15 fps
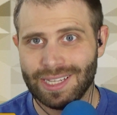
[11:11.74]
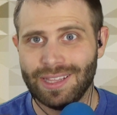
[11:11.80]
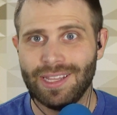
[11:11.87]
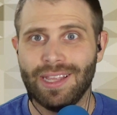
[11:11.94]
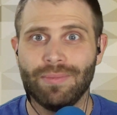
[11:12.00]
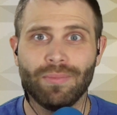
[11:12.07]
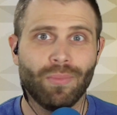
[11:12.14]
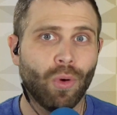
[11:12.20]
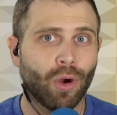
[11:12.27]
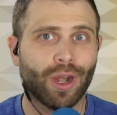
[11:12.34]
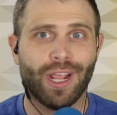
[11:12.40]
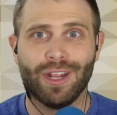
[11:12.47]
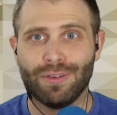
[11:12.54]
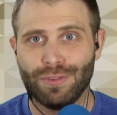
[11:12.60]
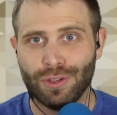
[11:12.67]
and the more
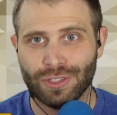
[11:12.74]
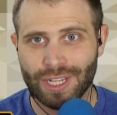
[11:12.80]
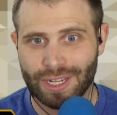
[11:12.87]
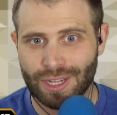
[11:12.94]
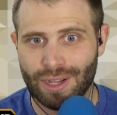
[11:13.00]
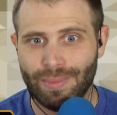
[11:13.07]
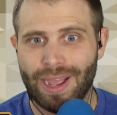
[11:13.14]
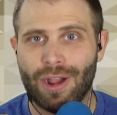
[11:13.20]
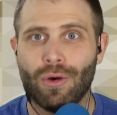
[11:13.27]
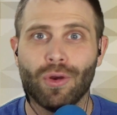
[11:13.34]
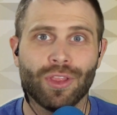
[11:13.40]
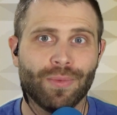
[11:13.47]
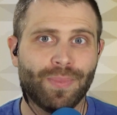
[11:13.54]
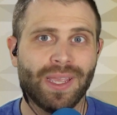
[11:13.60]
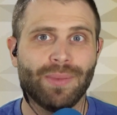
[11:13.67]
interviews that come out
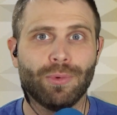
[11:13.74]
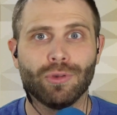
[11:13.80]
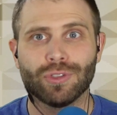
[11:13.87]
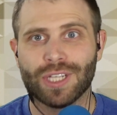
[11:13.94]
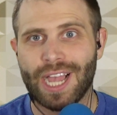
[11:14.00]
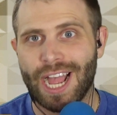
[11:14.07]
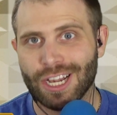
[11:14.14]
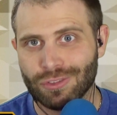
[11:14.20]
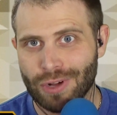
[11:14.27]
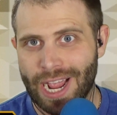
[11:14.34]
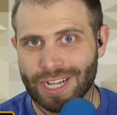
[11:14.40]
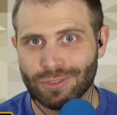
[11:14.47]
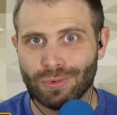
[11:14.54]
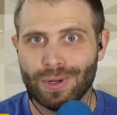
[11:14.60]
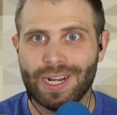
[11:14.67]
or the people whose
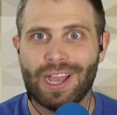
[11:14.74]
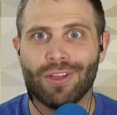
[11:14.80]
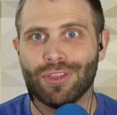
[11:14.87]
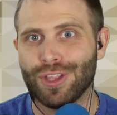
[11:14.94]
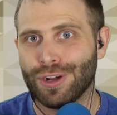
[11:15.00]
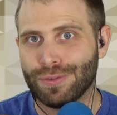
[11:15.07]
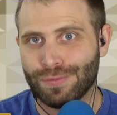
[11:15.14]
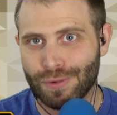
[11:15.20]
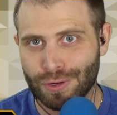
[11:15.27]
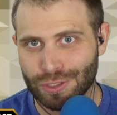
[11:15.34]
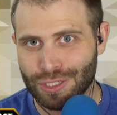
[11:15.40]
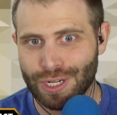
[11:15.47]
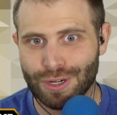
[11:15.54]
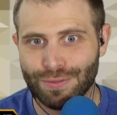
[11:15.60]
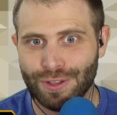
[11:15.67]
contracts run out their
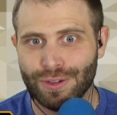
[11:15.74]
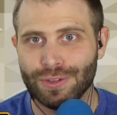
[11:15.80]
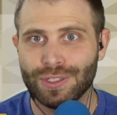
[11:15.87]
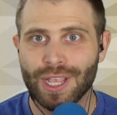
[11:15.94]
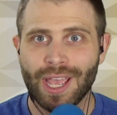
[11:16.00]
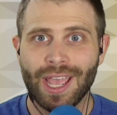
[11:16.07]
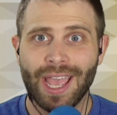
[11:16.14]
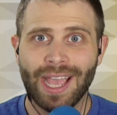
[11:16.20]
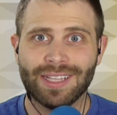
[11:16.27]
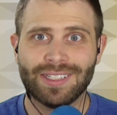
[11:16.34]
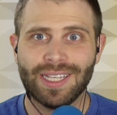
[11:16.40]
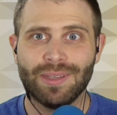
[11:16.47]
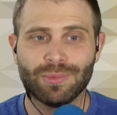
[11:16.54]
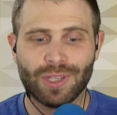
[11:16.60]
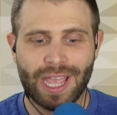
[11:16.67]
first interviews, it
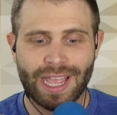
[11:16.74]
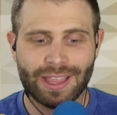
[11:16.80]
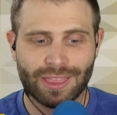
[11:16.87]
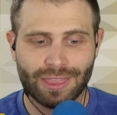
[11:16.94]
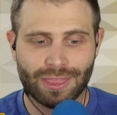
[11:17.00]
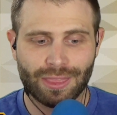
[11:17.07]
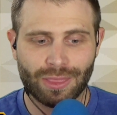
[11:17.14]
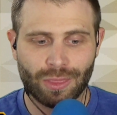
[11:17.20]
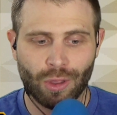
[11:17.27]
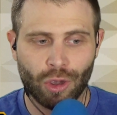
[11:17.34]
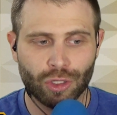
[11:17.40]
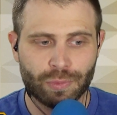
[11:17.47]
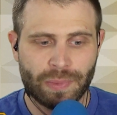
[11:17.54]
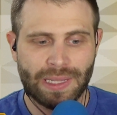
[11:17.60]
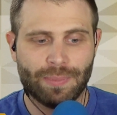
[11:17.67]
seems like
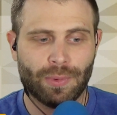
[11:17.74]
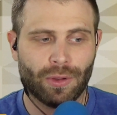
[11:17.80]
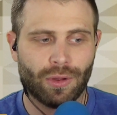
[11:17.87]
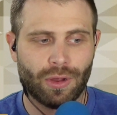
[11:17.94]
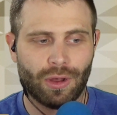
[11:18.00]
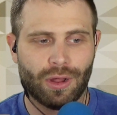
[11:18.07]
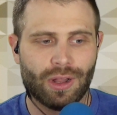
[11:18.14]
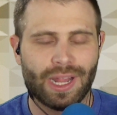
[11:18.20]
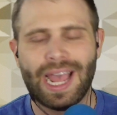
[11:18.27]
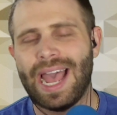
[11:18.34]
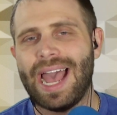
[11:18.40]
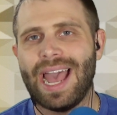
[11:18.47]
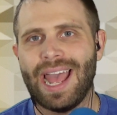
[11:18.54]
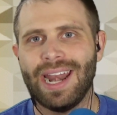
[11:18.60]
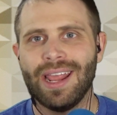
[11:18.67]
those people all
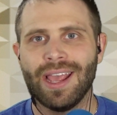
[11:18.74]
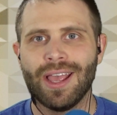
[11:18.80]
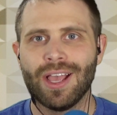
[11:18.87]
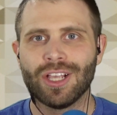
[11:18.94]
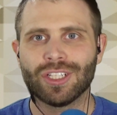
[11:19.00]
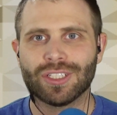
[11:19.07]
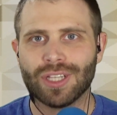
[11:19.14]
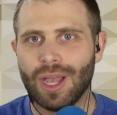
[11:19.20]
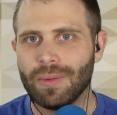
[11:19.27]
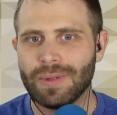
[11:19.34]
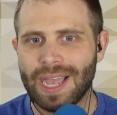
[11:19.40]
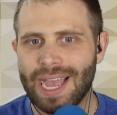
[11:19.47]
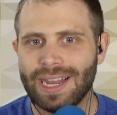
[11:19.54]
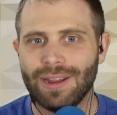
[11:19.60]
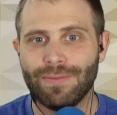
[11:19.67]
had some
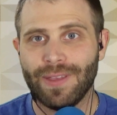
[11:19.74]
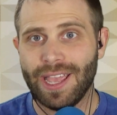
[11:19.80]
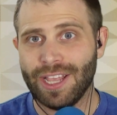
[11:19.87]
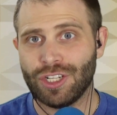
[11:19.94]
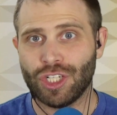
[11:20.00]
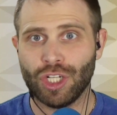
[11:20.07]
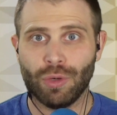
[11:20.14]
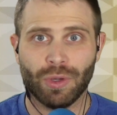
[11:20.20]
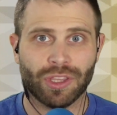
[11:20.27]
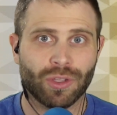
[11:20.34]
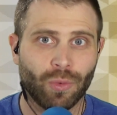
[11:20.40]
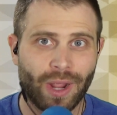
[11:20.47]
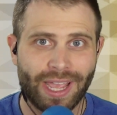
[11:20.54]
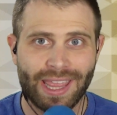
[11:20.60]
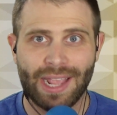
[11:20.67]
kind of issue with
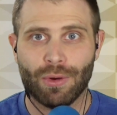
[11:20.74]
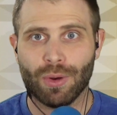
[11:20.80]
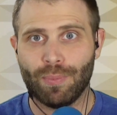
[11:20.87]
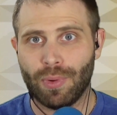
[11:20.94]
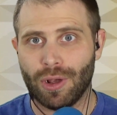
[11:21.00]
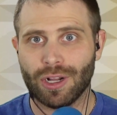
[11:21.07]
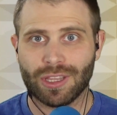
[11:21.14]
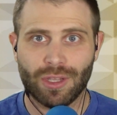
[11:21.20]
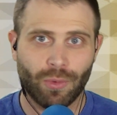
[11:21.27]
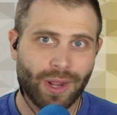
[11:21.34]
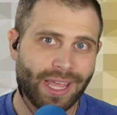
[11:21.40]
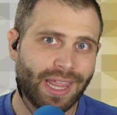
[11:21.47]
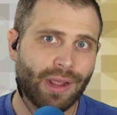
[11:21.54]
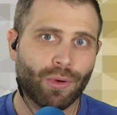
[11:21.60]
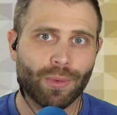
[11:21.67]
the way they were booked, the
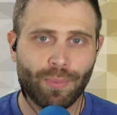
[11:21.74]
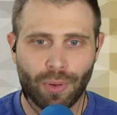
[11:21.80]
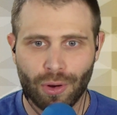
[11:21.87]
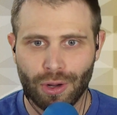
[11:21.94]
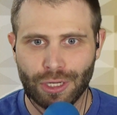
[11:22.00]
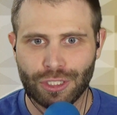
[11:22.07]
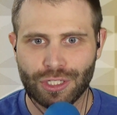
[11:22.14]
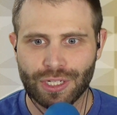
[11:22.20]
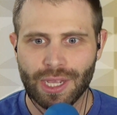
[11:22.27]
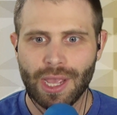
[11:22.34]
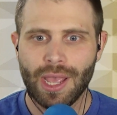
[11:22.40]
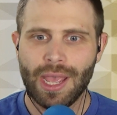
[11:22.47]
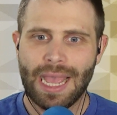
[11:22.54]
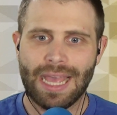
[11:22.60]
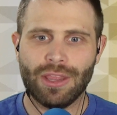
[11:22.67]
way they were pushed,
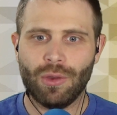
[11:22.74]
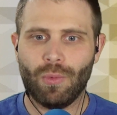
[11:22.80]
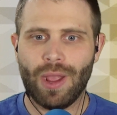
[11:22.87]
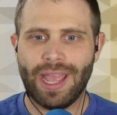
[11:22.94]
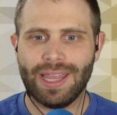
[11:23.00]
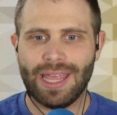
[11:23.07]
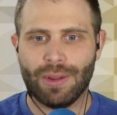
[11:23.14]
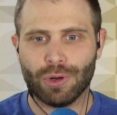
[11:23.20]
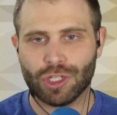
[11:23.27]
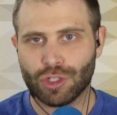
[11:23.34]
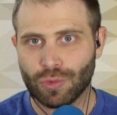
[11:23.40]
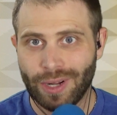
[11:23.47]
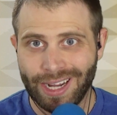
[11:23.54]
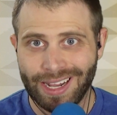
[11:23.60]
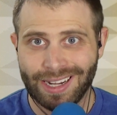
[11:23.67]
and the way they were
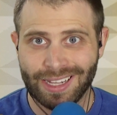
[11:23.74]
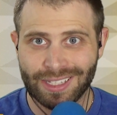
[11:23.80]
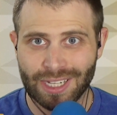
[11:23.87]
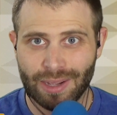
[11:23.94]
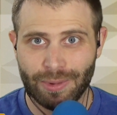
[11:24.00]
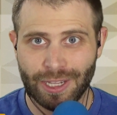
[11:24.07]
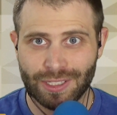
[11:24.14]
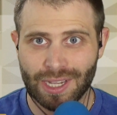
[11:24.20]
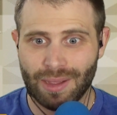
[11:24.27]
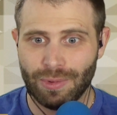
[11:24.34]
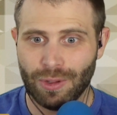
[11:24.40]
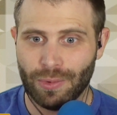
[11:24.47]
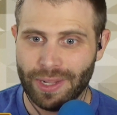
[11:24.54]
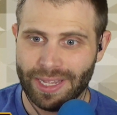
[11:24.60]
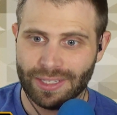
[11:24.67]
treated in
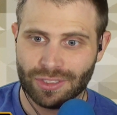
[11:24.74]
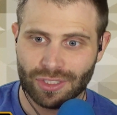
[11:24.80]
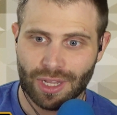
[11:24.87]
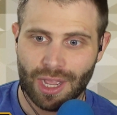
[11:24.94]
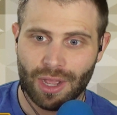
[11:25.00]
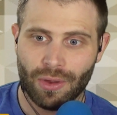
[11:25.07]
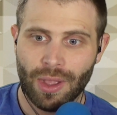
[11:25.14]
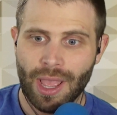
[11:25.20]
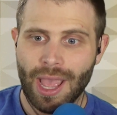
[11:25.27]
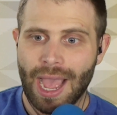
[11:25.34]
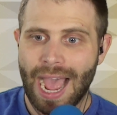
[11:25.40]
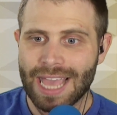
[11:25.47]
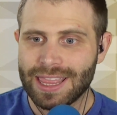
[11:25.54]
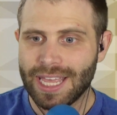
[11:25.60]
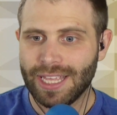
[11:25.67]
WWE. So
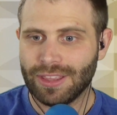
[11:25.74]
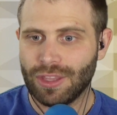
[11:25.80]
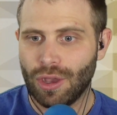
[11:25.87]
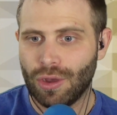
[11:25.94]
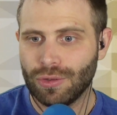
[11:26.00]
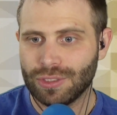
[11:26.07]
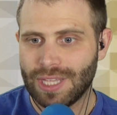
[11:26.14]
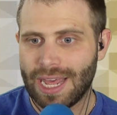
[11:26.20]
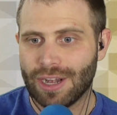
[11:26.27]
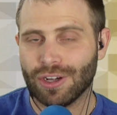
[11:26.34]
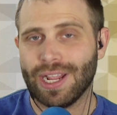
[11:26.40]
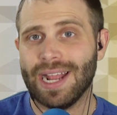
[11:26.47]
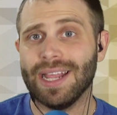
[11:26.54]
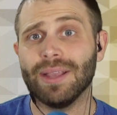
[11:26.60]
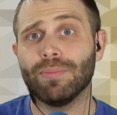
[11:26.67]
I think those that are
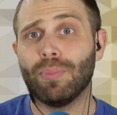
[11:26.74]
getting